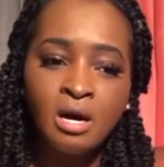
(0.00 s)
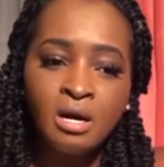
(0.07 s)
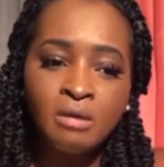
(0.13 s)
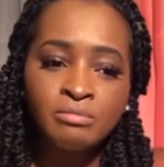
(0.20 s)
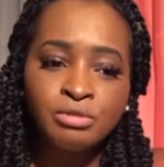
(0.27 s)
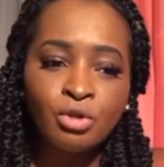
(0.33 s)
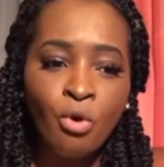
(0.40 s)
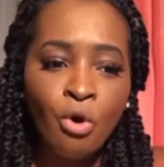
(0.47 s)

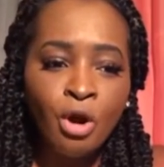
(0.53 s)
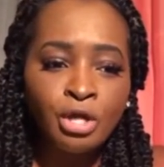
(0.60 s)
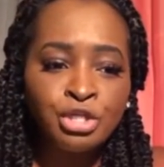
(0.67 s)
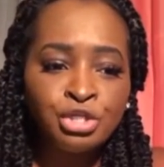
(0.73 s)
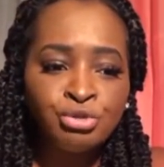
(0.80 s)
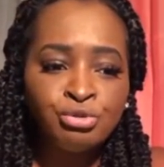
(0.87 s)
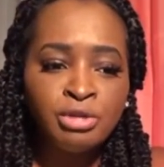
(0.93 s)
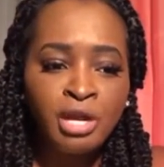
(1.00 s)

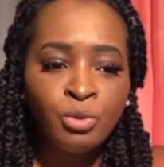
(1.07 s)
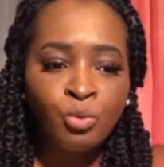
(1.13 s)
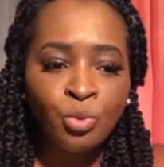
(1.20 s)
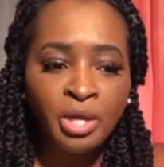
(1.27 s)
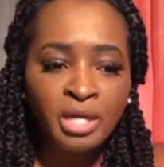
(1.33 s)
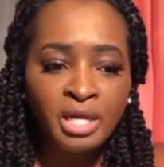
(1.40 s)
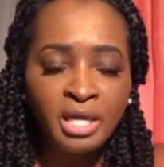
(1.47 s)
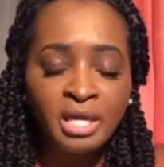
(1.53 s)
scarred you, that
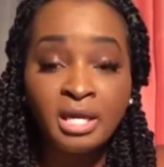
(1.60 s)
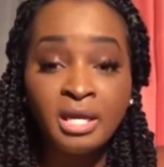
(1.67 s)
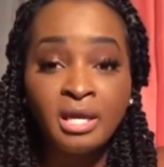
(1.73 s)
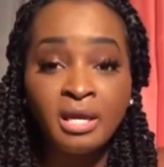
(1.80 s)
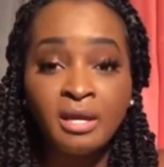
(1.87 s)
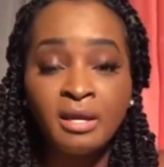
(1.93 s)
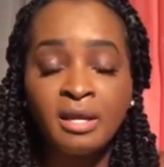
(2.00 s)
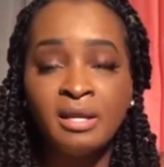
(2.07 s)
went
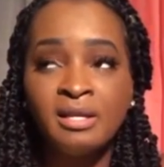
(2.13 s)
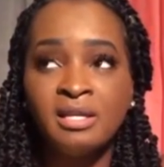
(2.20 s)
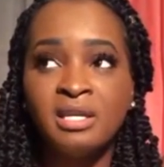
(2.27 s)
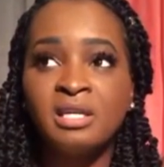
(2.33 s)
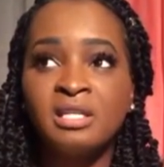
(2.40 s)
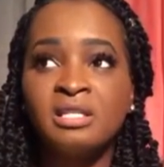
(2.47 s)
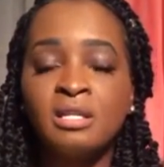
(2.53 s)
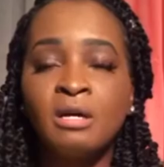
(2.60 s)
in and
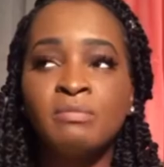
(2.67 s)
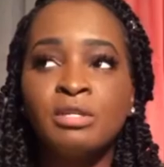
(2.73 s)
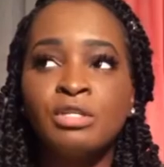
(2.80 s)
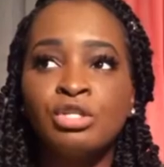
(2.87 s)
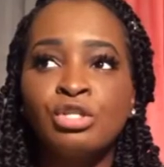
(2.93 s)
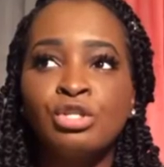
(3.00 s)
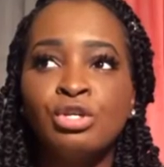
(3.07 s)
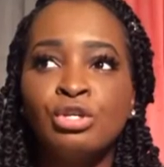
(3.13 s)
did
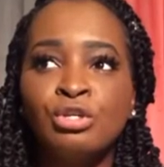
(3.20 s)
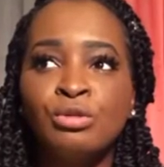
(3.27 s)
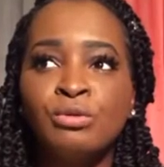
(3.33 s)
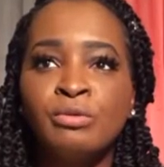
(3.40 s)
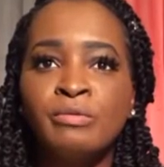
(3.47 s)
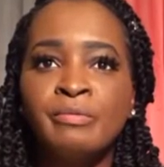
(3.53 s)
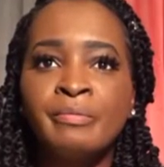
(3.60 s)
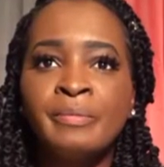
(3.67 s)
something to
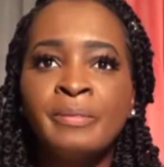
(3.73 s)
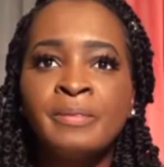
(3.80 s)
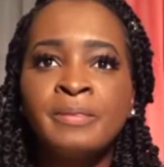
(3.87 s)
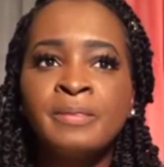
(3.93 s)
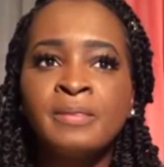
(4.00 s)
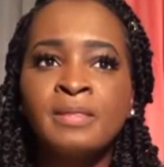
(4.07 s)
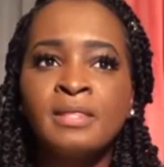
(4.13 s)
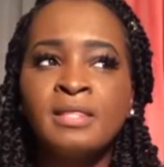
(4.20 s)
you,
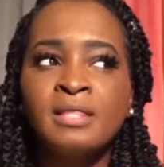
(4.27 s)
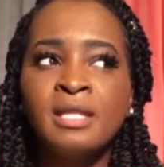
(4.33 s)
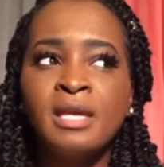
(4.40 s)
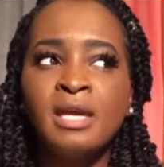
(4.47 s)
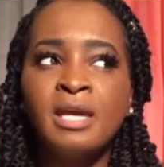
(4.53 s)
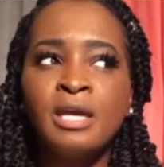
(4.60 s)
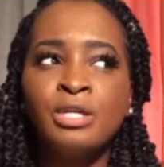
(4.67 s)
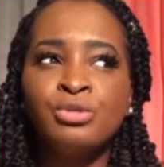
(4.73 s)

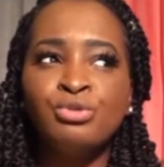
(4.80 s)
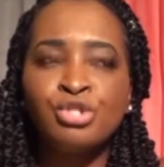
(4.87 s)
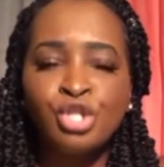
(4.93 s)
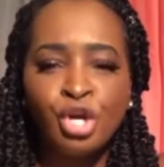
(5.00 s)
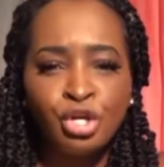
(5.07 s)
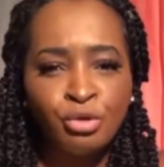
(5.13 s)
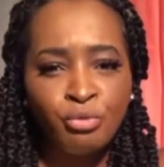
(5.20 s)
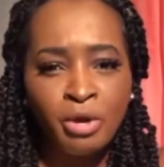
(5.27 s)
and you
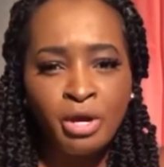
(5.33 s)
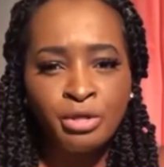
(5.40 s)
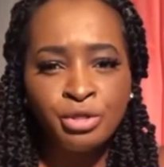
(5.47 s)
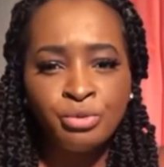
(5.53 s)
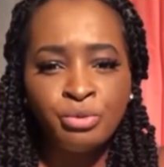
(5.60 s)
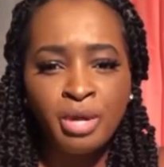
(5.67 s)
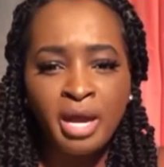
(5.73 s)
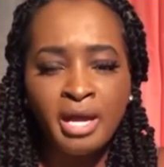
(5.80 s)
turn around,
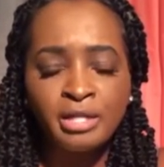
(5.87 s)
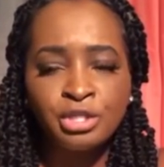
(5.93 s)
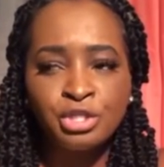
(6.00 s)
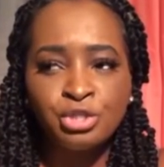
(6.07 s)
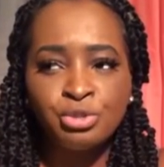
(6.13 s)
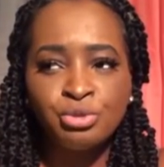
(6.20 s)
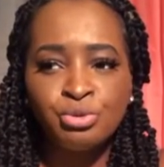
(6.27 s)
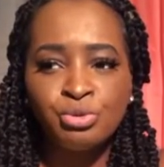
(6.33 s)
you had
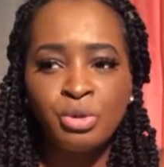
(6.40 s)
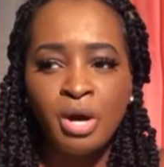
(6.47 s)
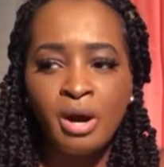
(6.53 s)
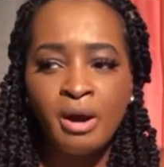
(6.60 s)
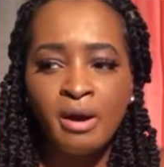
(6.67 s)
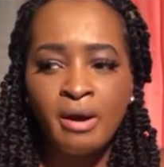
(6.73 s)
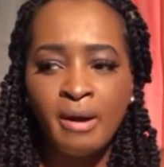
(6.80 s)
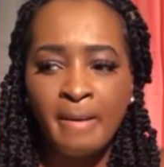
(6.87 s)
to
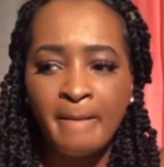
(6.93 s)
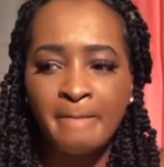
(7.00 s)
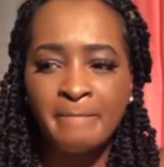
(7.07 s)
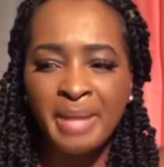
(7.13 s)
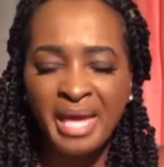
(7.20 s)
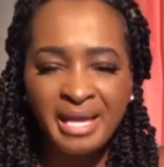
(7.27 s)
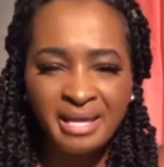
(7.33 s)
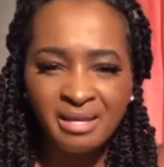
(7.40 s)

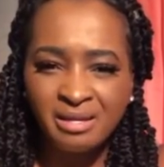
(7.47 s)
make it